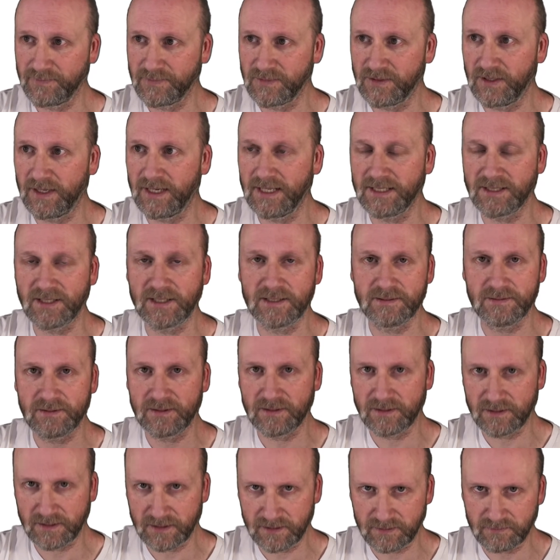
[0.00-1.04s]
Right, as I
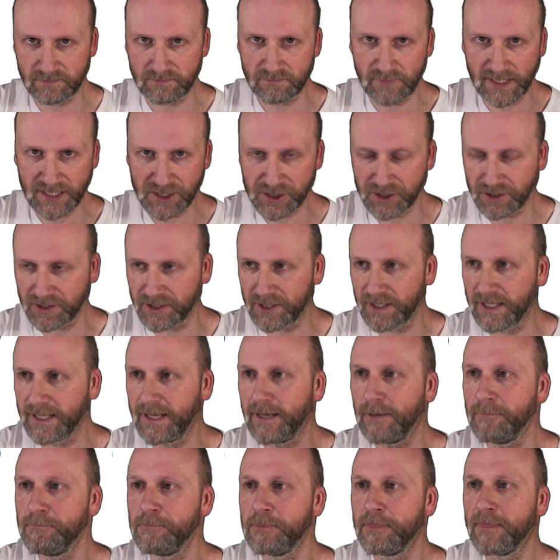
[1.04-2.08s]
mentioned
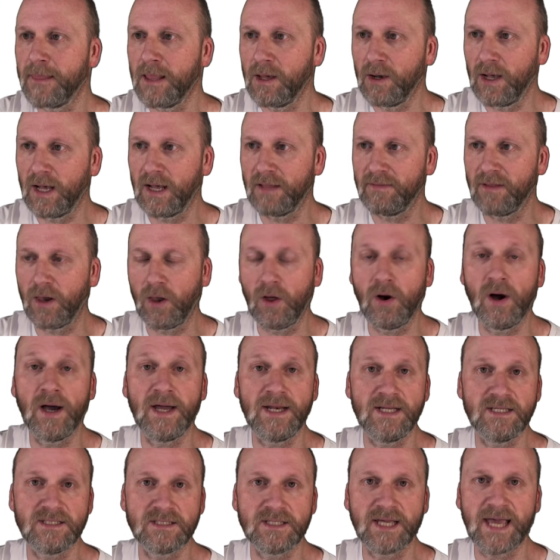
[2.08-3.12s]
earlier, the
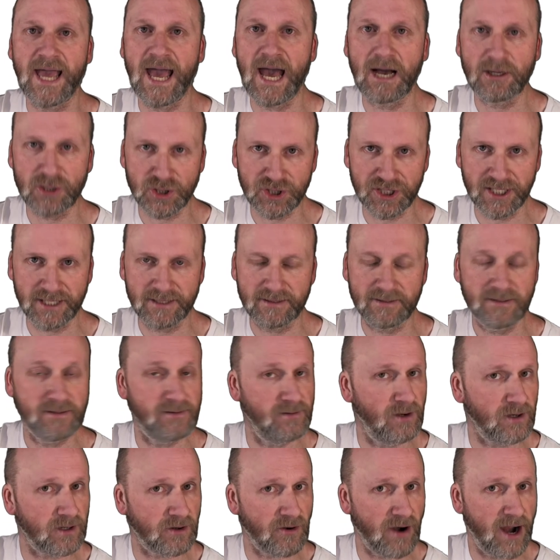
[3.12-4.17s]
lion is couching,
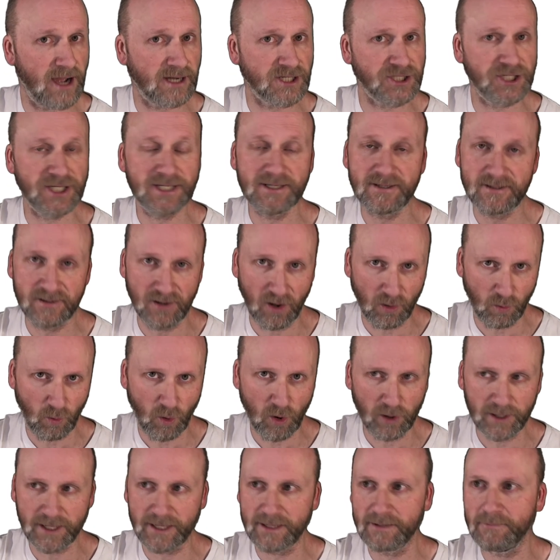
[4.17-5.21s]
not crouching, not
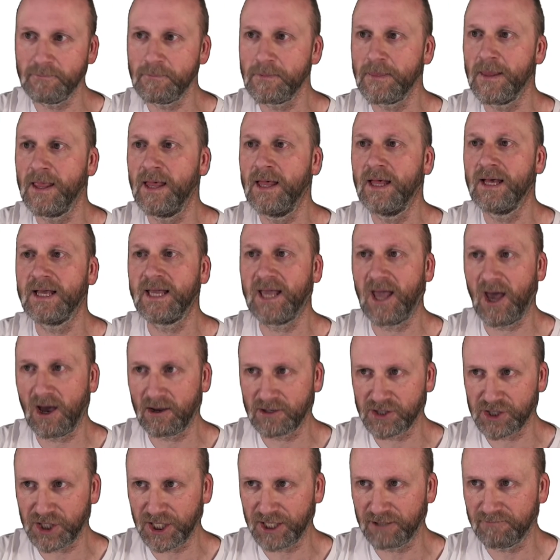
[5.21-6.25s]
walking,
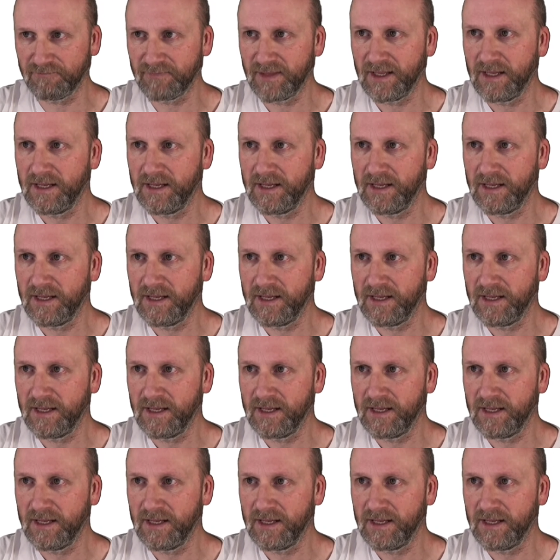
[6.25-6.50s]
couching.